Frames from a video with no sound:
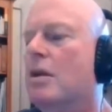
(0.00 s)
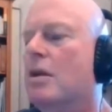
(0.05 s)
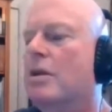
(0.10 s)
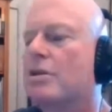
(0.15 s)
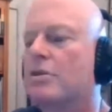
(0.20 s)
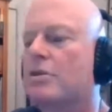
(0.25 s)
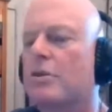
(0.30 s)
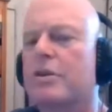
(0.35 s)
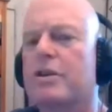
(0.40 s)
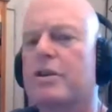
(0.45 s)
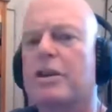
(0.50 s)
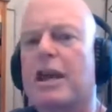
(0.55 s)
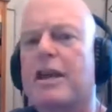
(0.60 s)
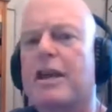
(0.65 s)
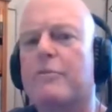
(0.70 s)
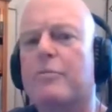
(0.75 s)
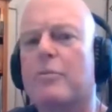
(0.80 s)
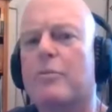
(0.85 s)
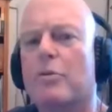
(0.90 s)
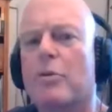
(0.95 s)
So I
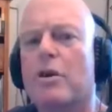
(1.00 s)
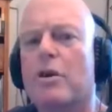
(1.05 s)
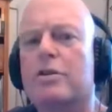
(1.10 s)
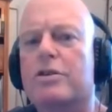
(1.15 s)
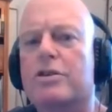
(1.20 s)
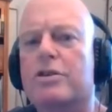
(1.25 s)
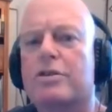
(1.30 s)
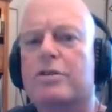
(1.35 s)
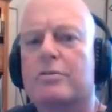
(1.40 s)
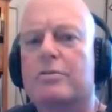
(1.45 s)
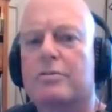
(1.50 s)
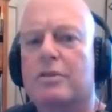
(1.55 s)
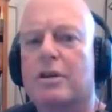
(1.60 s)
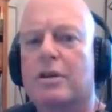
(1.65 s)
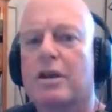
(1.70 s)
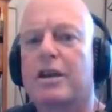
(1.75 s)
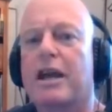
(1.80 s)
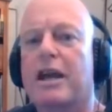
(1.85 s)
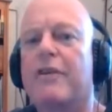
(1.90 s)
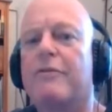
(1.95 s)
gave him a watch,
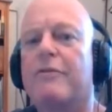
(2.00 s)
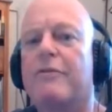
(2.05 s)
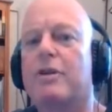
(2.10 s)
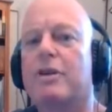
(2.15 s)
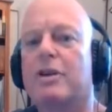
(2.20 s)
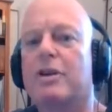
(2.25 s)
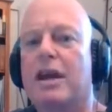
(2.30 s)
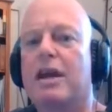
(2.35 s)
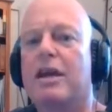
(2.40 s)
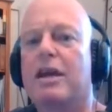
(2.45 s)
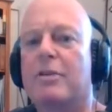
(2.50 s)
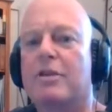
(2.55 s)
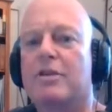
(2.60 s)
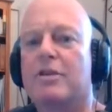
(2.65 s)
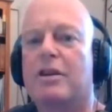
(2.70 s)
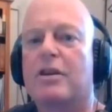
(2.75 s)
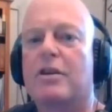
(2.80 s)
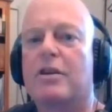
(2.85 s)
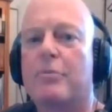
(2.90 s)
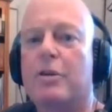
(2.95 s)
I gave him a name. I
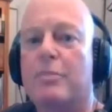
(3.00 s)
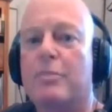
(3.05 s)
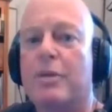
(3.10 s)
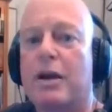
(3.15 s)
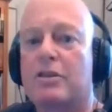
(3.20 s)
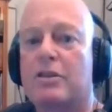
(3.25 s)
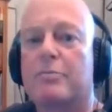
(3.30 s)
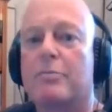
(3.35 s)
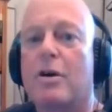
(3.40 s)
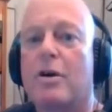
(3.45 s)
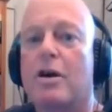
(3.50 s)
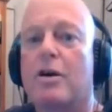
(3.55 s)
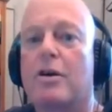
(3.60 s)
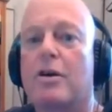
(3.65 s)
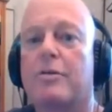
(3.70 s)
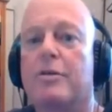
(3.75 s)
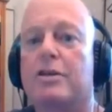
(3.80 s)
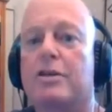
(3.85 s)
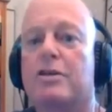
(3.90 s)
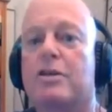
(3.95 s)
said, I'll be back
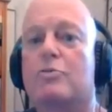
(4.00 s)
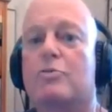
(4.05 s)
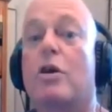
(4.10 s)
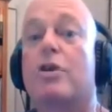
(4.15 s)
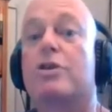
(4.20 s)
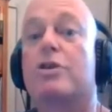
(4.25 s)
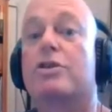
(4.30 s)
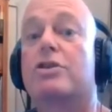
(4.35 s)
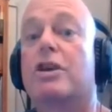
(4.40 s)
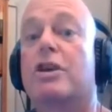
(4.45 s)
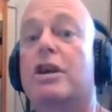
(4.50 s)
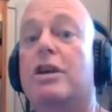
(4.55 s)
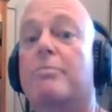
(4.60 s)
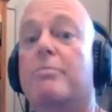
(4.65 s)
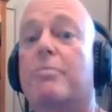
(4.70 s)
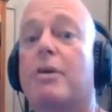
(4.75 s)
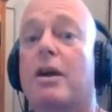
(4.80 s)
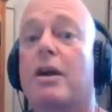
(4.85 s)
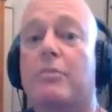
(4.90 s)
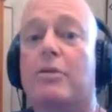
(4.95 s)
tomorrow. He says, what a shame,
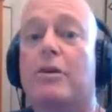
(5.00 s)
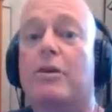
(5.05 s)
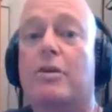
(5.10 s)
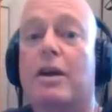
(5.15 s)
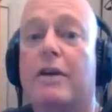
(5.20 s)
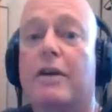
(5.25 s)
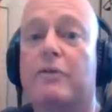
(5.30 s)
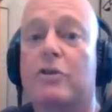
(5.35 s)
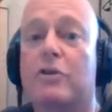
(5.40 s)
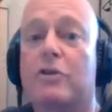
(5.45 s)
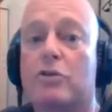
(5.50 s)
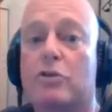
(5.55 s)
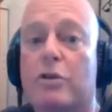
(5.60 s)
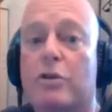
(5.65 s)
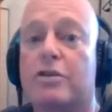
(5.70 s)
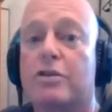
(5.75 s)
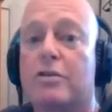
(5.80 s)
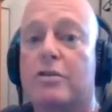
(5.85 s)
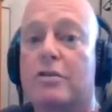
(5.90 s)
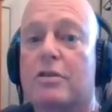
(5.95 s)
but I'm gonna have to
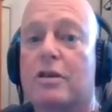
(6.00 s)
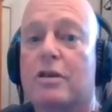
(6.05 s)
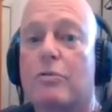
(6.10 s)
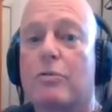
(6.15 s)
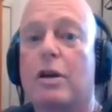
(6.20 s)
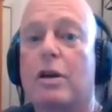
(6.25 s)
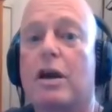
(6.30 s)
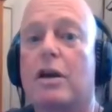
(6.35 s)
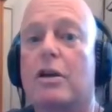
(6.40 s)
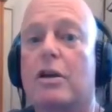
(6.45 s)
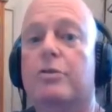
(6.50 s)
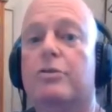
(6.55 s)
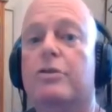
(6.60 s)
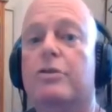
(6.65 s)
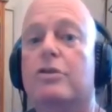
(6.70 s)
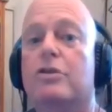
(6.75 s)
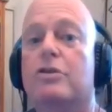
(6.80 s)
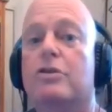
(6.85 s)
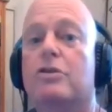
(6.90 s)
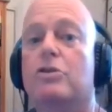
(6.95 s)
trust you when I loan
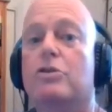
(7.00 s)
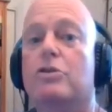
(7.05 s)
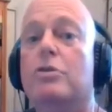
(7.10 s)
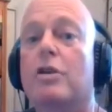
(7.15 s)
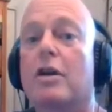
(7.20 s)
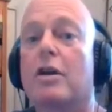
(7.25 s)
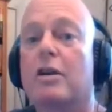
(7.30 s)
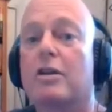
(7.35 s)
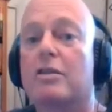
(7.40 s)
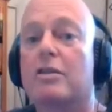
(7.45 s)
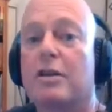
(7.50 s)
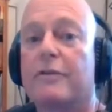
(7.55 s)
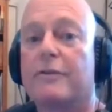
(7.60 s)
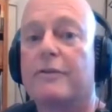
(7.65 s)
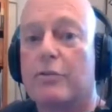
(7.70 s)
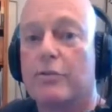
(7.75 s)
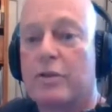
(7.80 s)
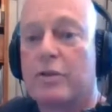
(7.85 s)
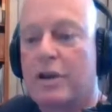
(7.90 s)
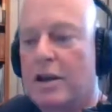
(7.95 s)
you this $2
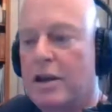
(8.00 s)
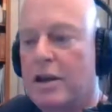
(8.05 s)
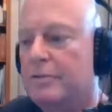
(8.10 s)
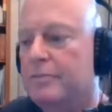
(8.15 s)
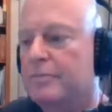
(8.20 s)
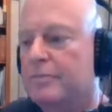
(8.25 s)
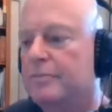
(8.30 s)
telephone card.